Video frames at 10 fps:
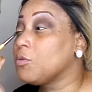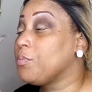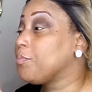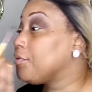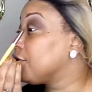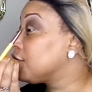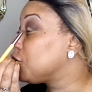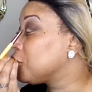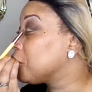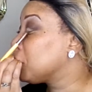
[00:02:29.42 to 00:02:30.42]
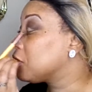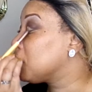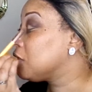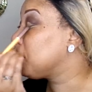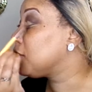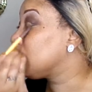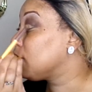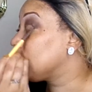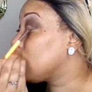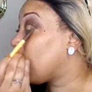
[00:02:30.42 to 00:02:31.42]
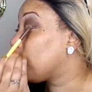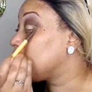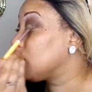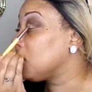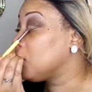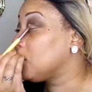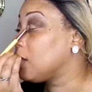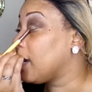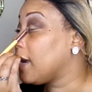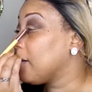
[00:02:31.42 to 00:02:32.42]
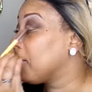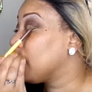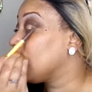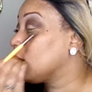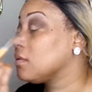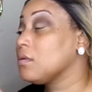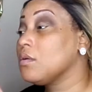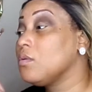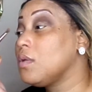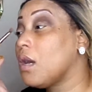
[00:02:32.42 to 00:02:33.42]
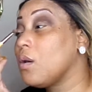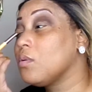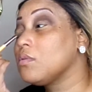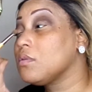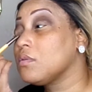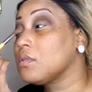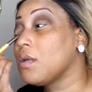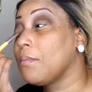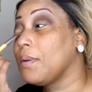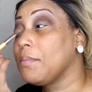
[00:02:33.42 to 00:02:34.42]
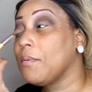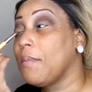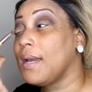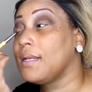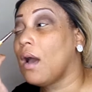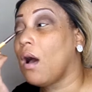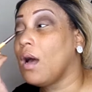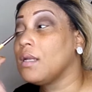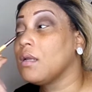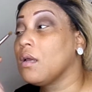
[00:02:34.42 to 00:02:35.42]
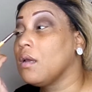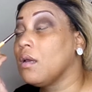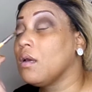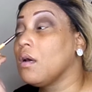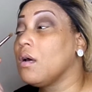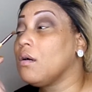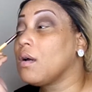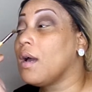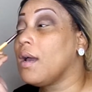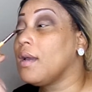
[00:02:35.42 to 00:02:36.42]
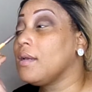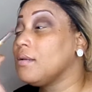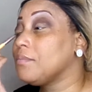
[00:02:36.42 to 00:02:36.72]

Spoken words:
Pretty sure a good bit of you already knew that, but who knows? Some people may not. Okay.